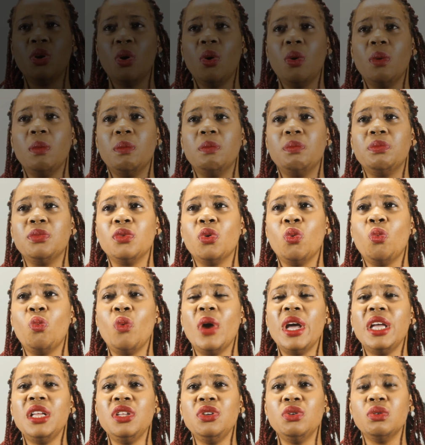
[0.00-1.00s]
know,
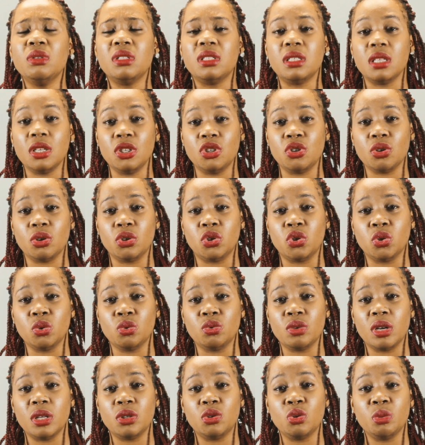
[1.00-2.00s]
when you teach your
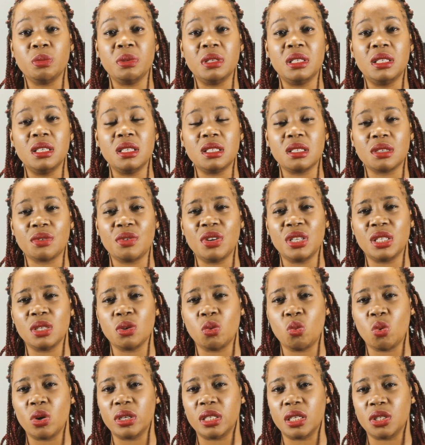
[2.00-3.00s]
children to be discreet
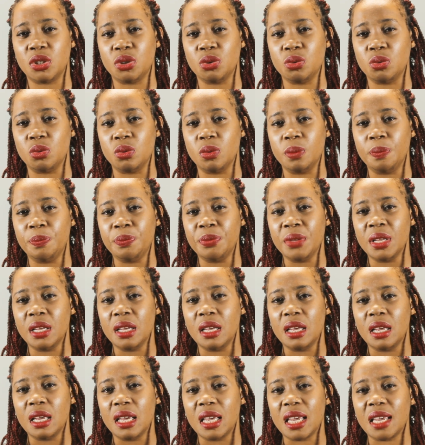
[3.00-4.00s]
in what they do,
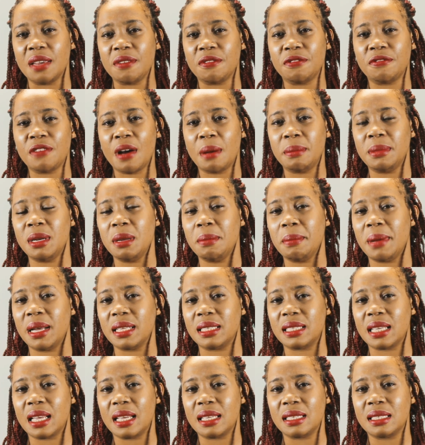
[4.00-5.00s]
in family
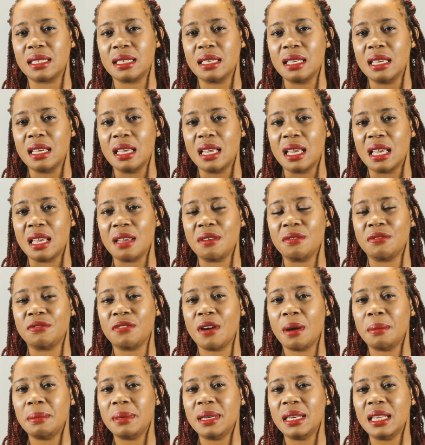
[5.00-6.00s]
matters, in
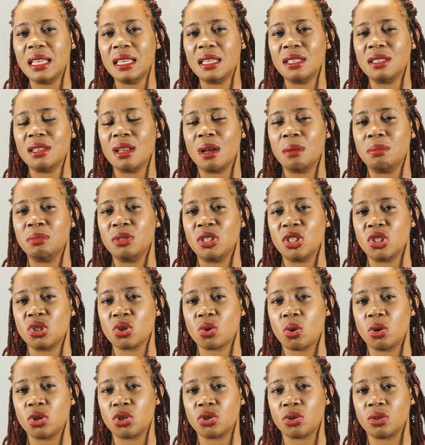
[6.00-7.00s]
family
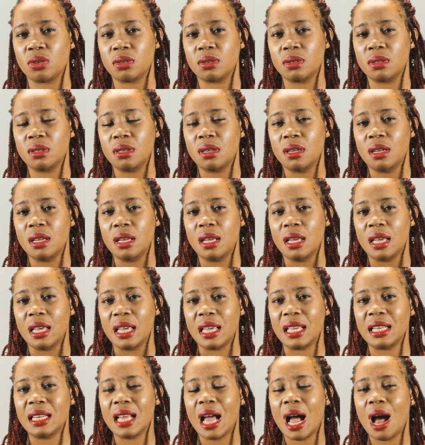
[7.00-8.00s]
discussion,
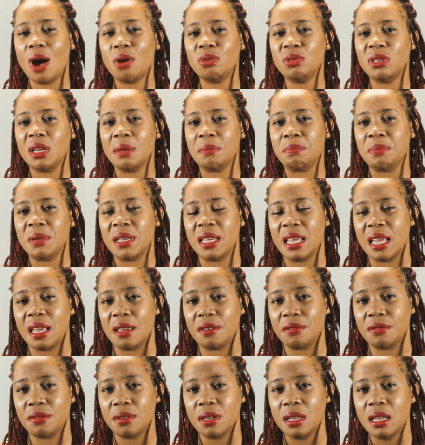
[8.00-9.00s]
in how they
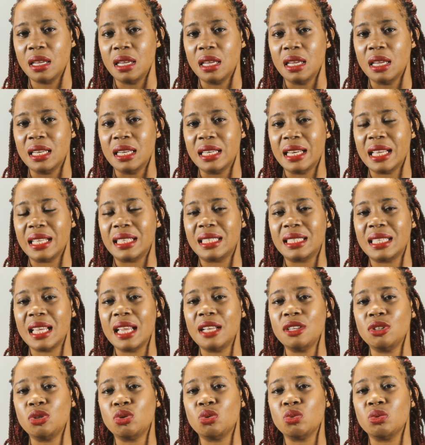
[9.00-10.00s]
behave, they
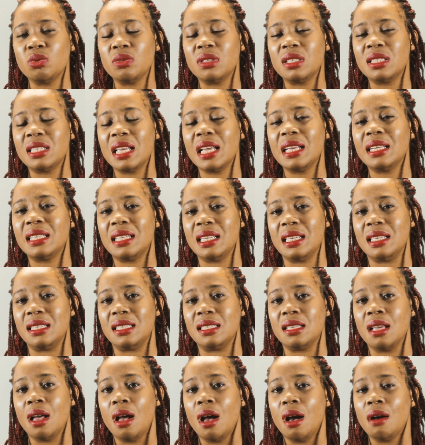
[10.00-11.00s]
tend to take
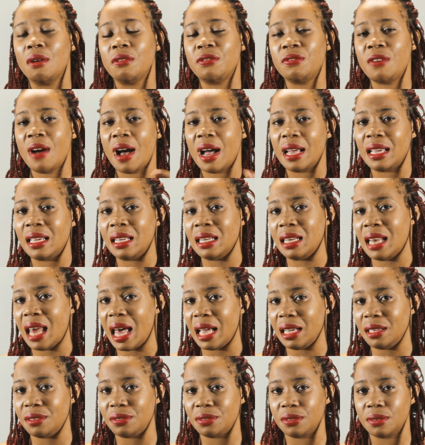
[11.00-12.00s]
this far in
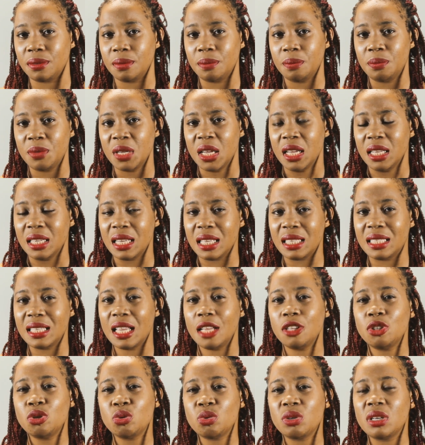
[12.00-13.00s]
life. They
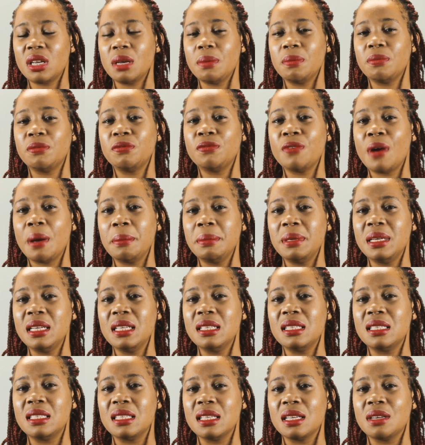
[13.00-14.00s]
tend to keep
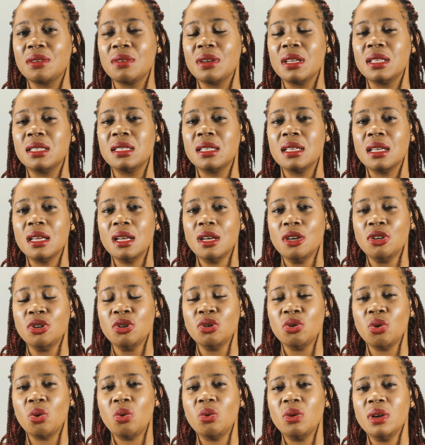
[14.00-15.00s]
family secrets,
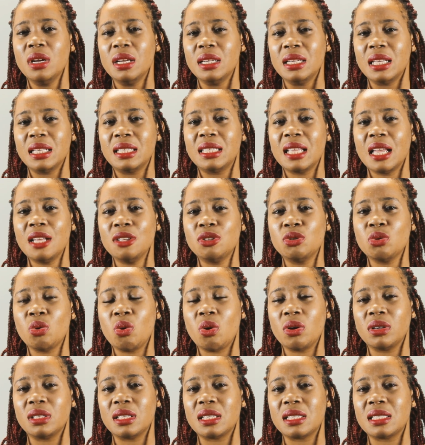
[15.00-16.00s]
you know. They tend to
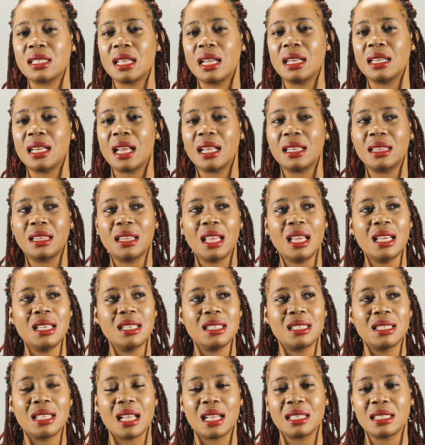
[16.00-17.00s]
understand that
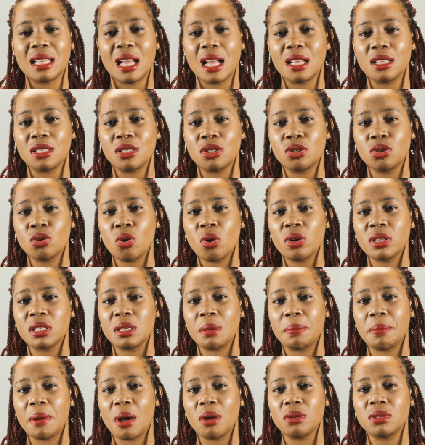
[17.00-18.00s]
things that are talked
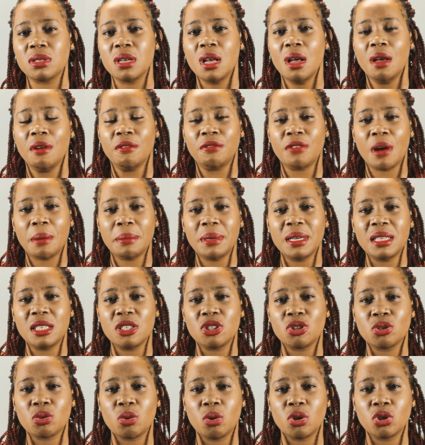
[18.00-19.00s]
about, family
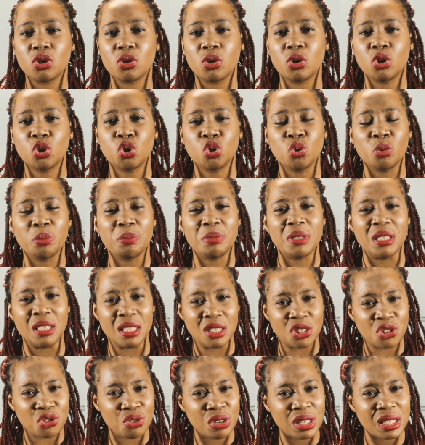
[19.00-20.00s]
discussion, should be
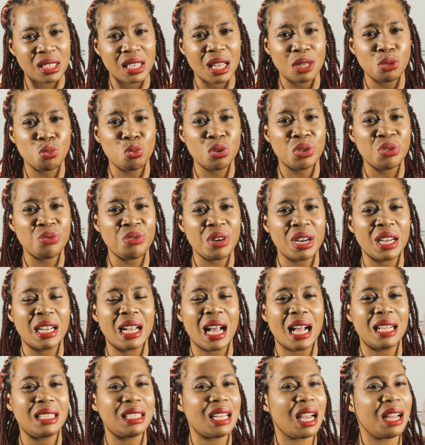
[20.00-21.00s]
treated with
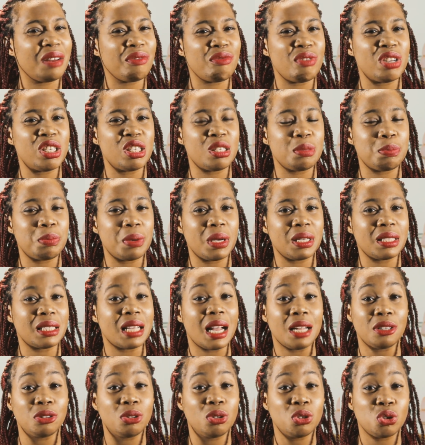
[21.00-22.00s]
regard and respect
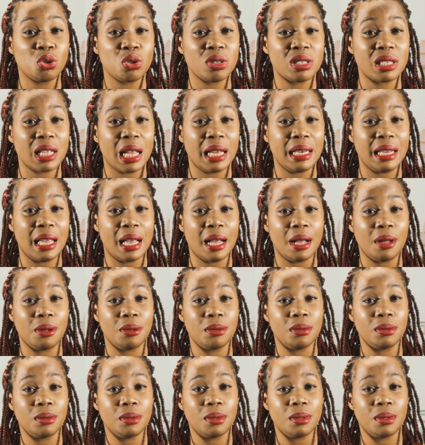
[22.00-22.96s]
and not just anyhow.